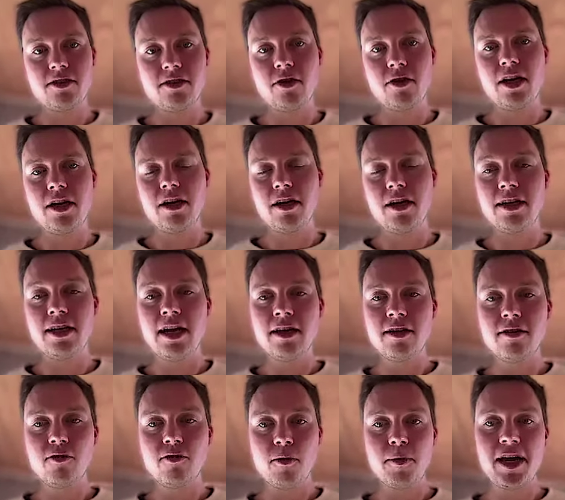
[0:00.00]
that is
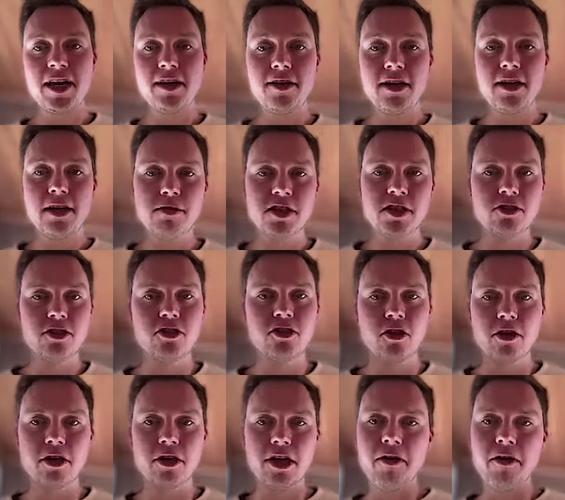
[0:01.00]
really for many teams it's a
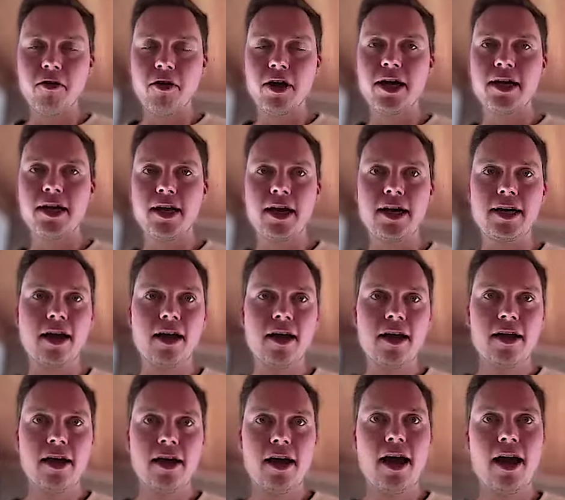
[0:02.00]
journey, right? Like
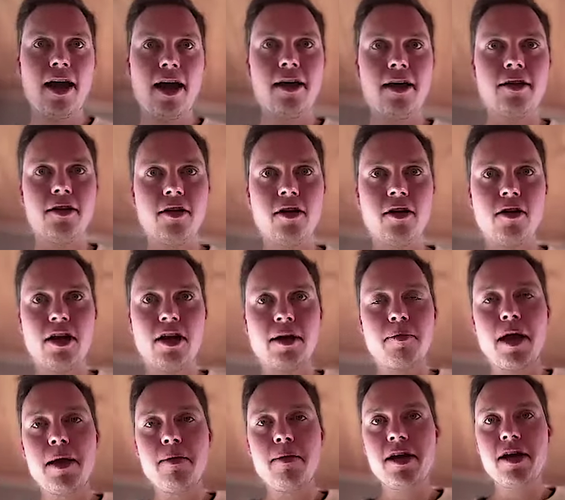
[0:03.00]
like
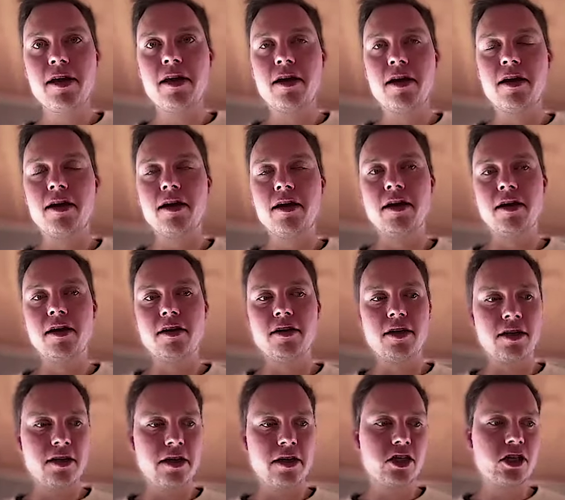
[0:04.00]
maybe in a
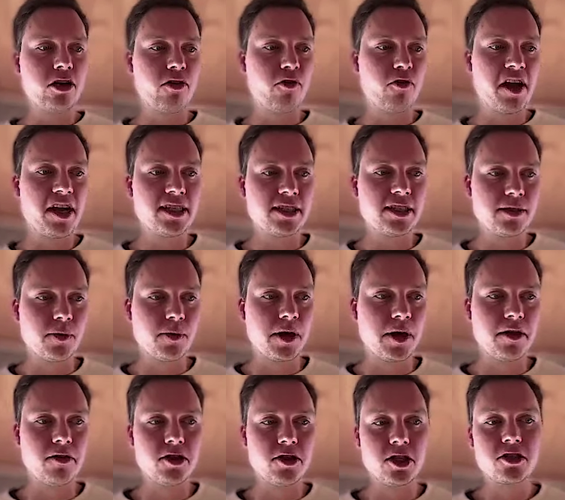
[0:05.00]
initial phase where
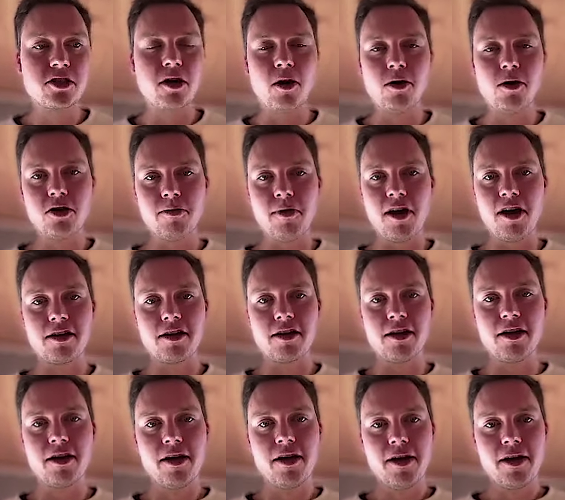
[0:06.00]
you just go to
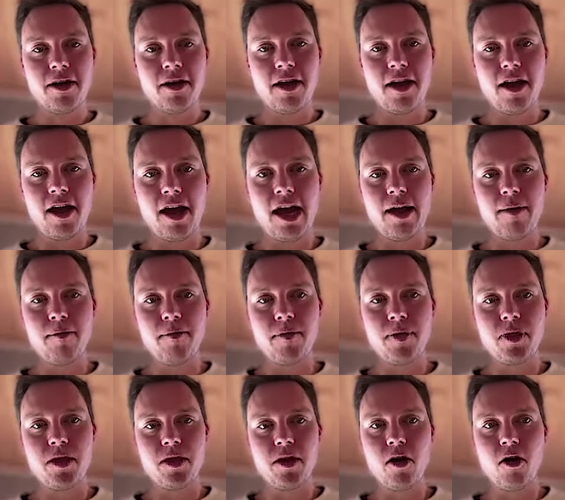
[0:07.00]
market,
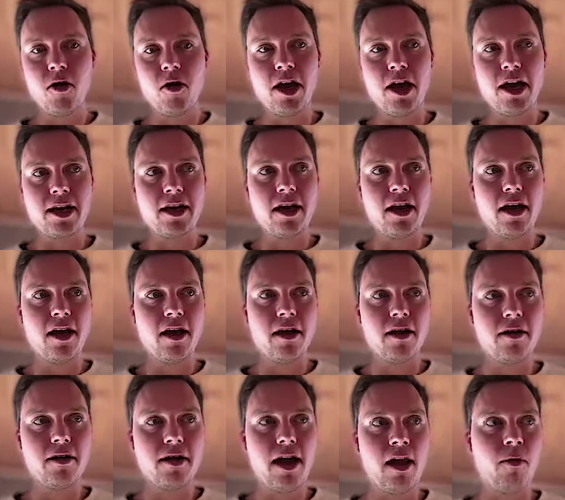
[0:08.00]
like
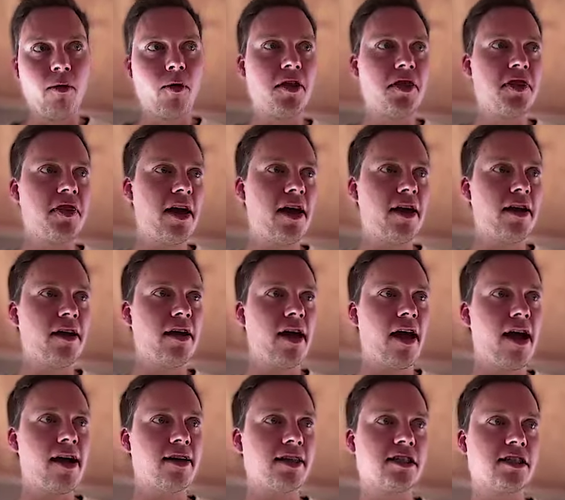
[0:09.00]
L1 that
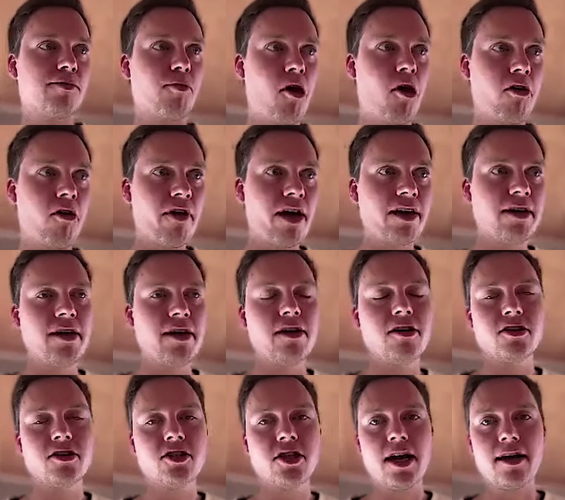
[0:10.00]
has a small
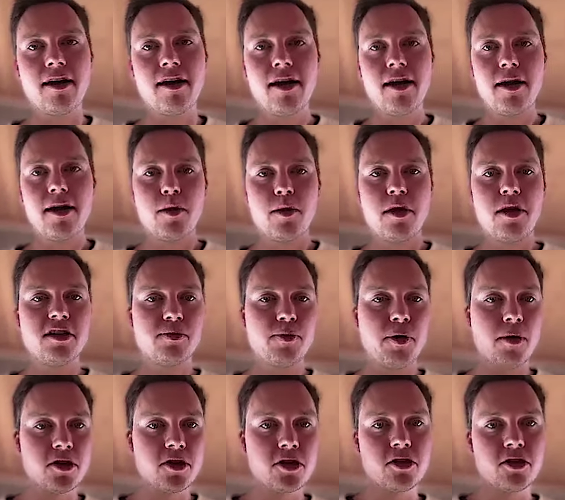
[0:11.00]
validator set that is
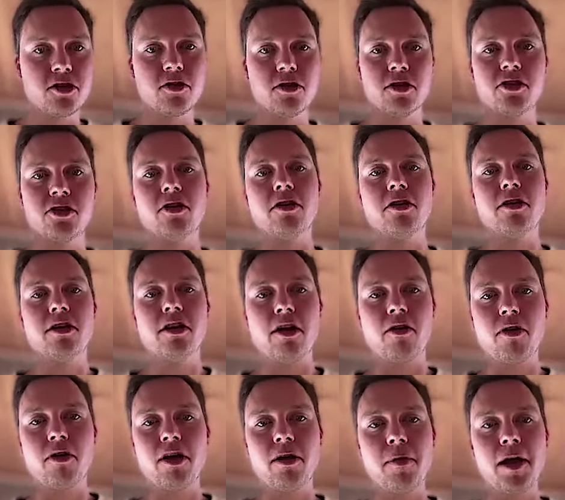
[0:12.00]
permission to a certain
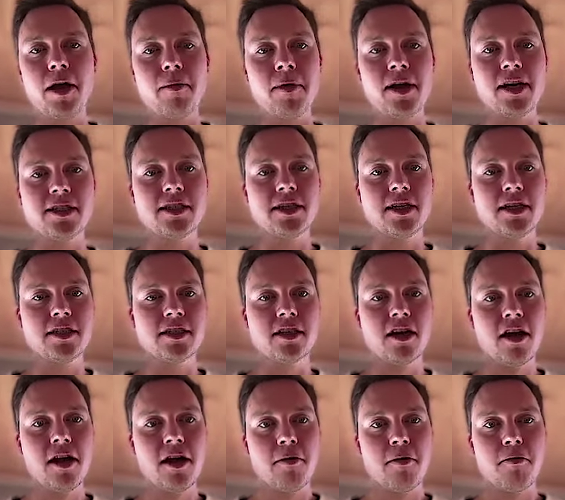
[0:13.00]
degree makes sense.
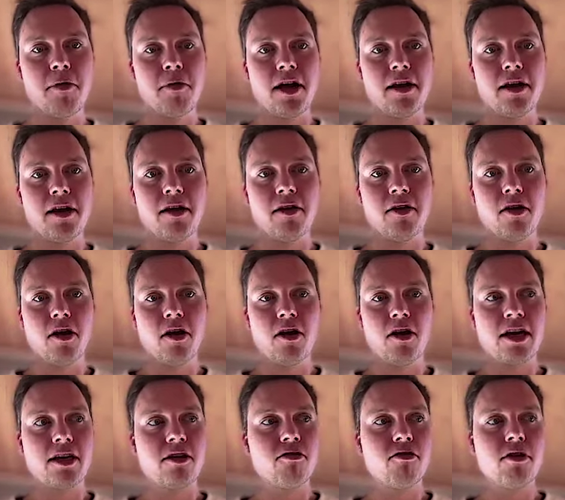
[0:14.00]
But
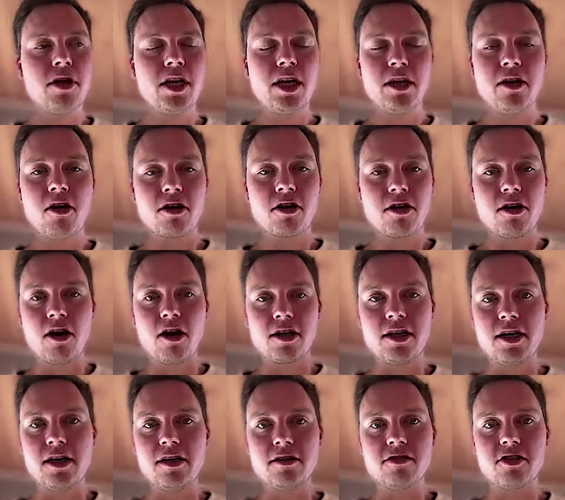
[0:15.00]
like you're really not locked
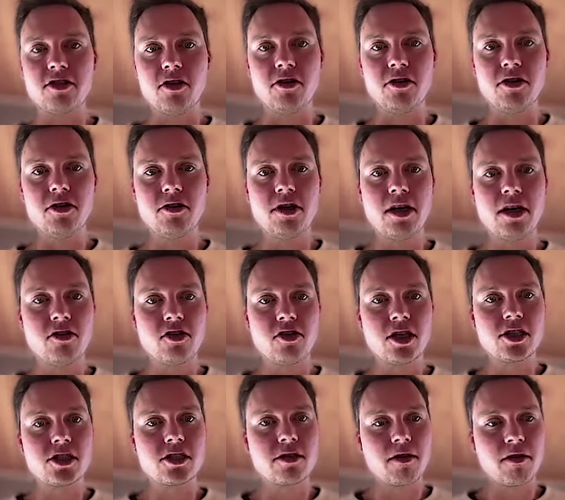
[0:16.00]
in. So you can
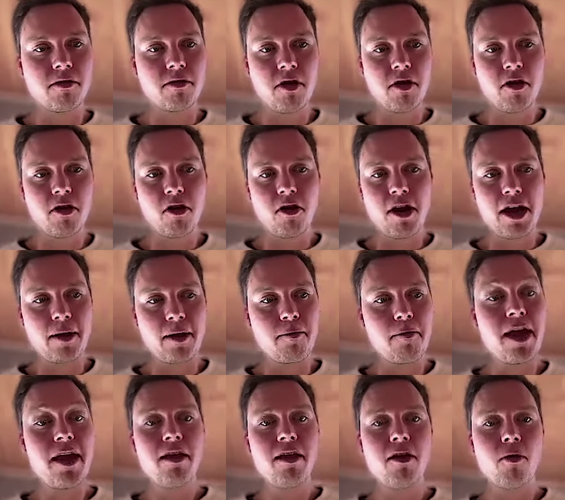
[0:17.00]
just, like
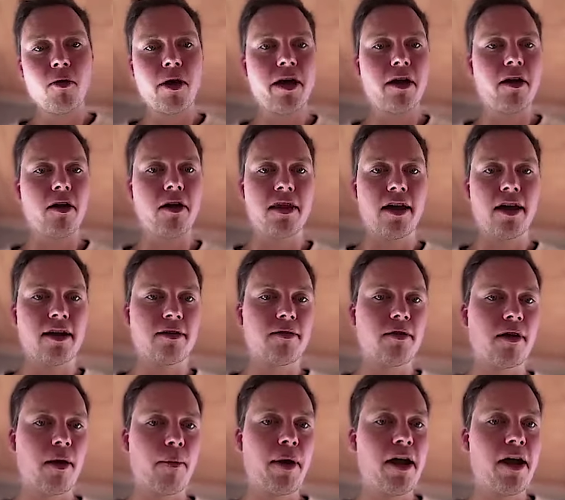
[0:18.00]
make your way on
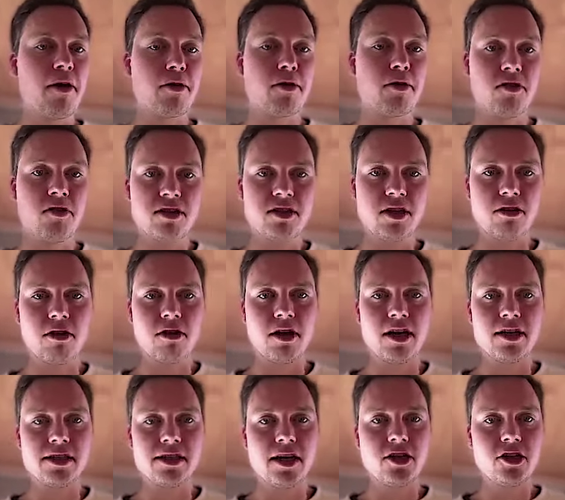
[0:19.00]
that path to
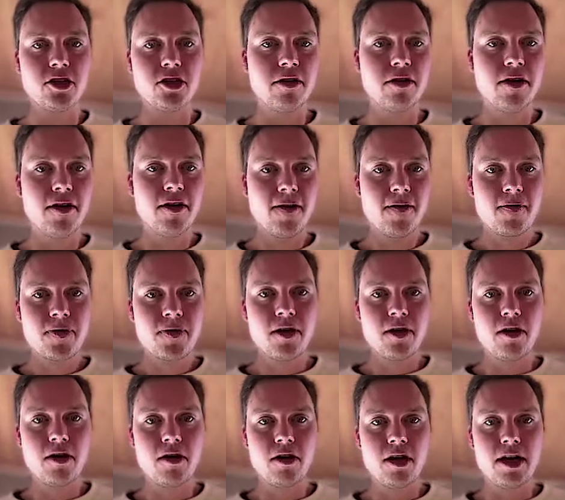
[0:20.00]
decentralization.
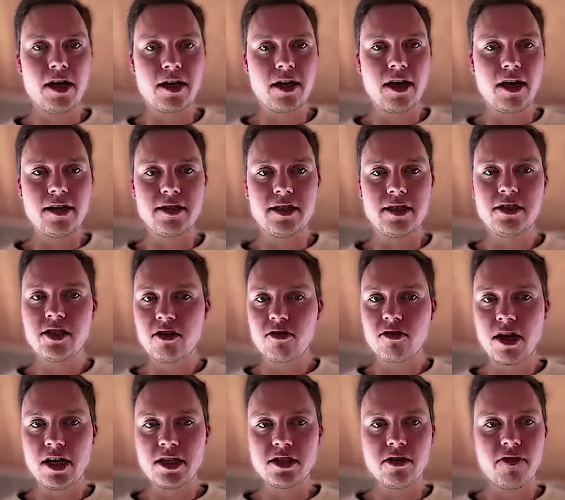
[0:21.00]
Like
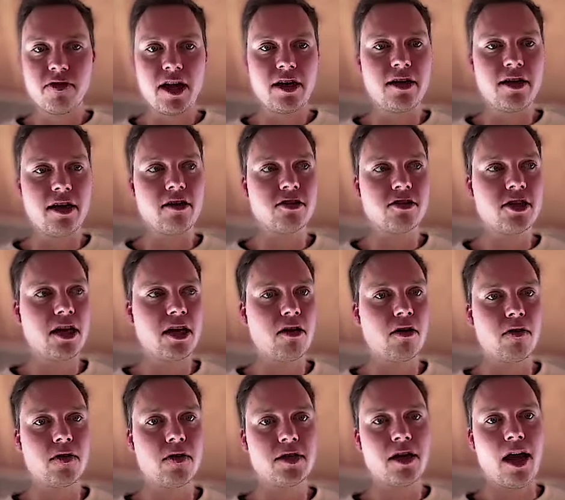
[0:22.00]
decentralize your validator set
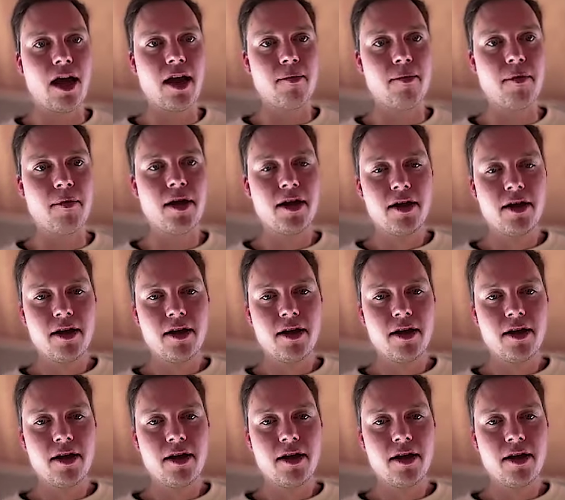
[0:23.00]
over time.